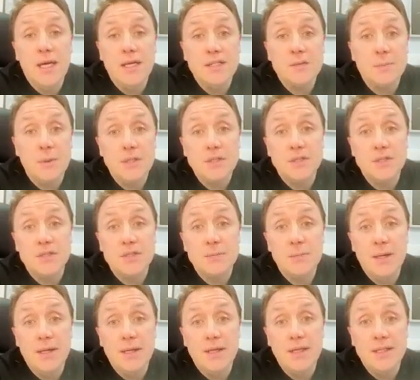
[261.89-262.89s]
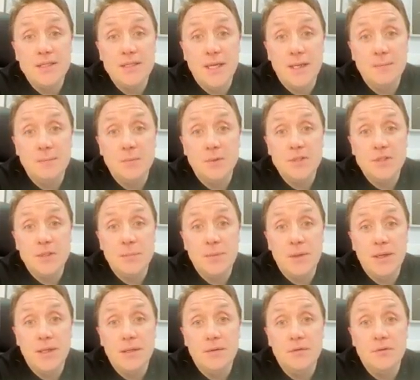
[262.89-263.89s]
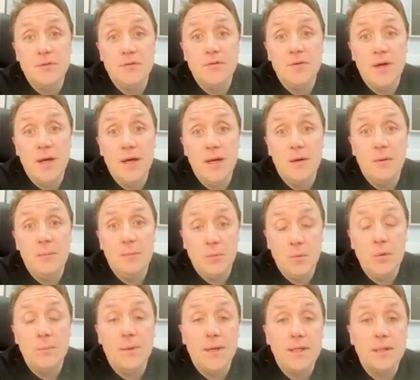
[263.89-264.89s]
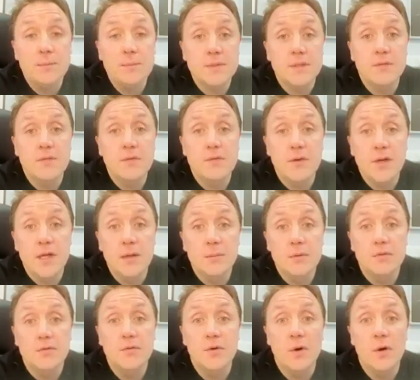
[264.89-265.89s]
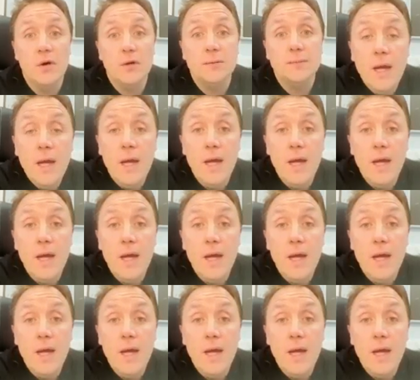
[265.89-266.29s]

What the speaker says: specialist medical exam, which the plaintiff will make themselves available for.